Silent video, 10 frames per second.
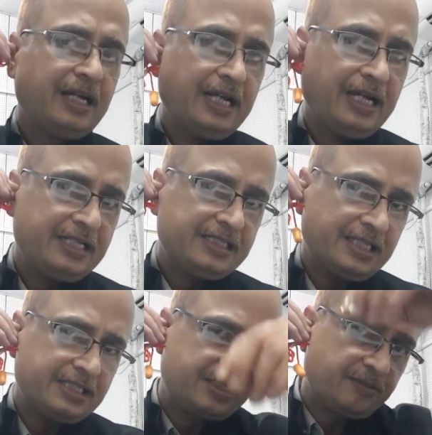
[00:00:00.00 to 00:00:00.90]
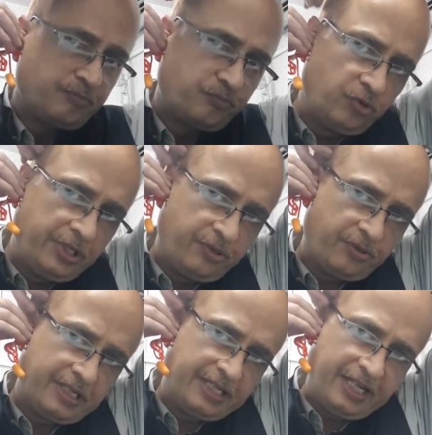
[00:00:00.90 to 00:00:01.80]
and just pull
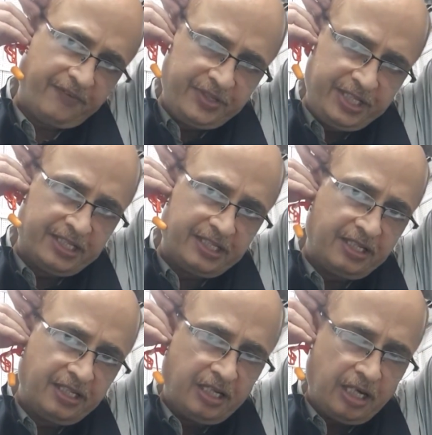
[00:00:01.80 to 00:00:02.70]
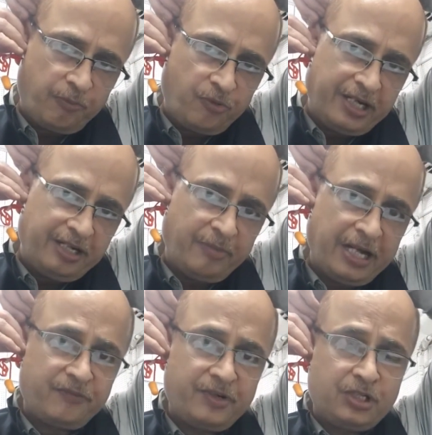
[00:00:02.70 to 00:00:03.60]
your left ear upward and
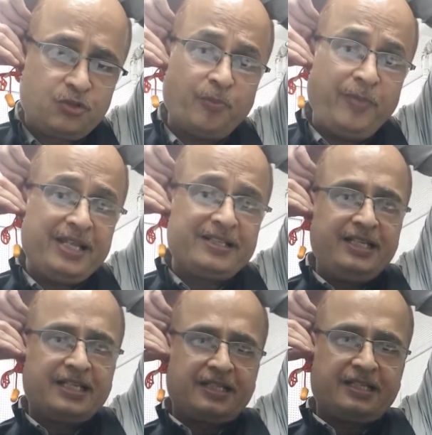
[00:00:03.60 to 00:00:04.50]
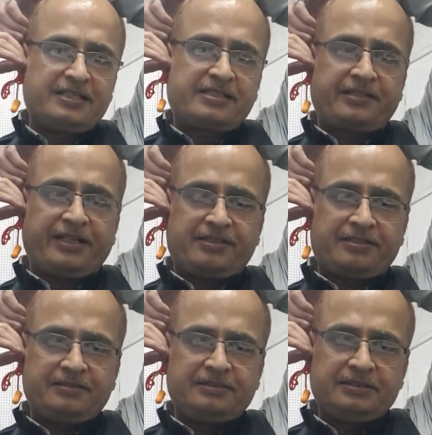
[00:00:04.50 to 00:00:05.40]
backward to make the ear canal straight.
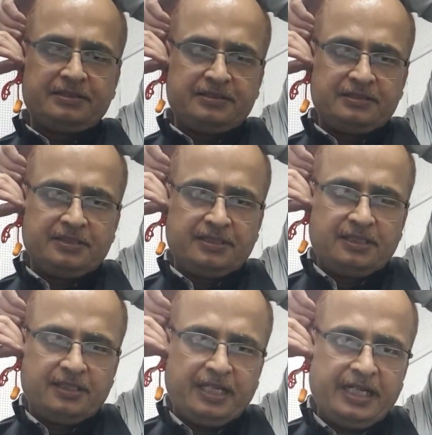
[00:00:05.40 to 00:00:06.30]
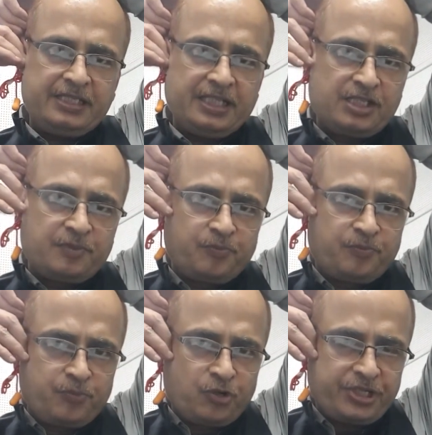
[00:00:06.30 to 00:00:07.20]
And just
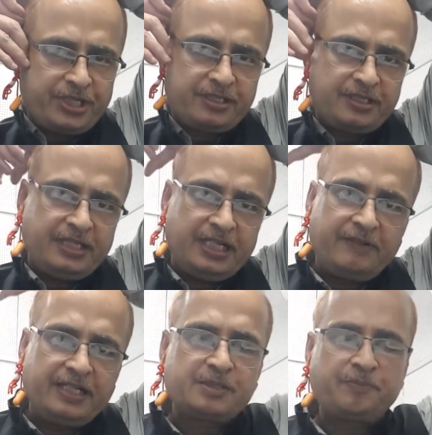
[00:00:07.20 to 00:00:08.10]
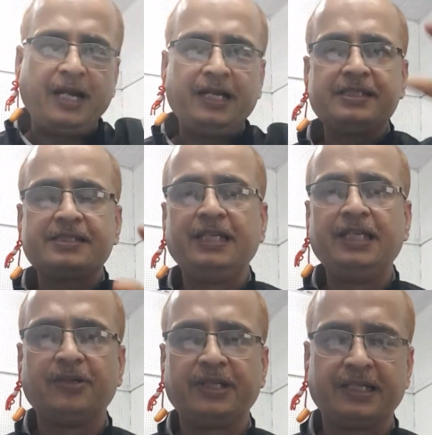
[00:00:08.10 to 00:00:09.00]
push it. It will expand and seal
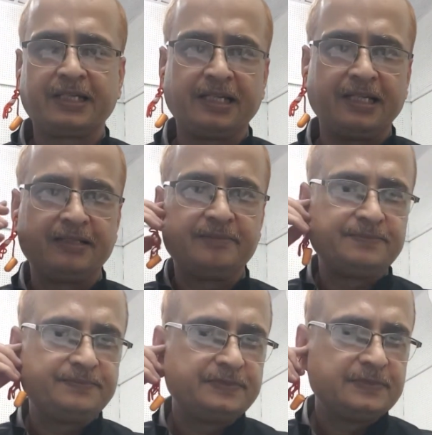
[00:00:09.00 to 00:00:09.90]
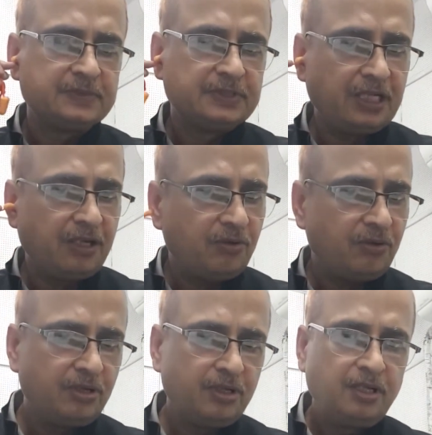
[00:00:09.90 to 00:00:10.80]
your ear canal. Now,
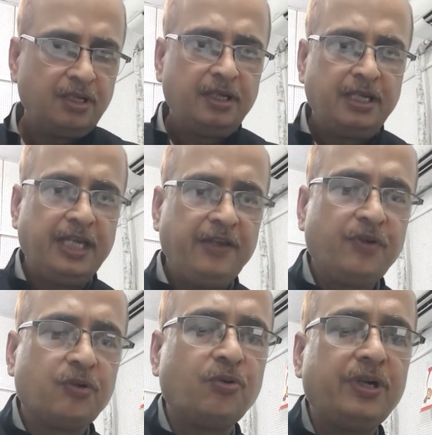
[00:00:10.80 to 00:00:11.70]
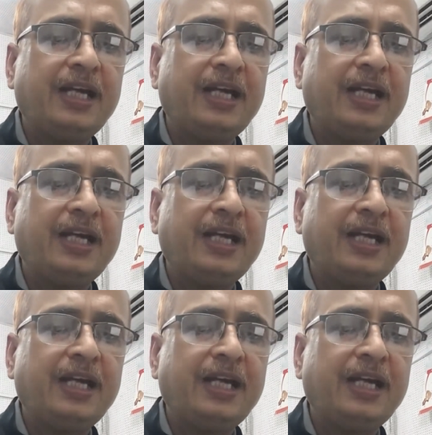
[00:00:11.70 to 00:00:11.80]
if you don't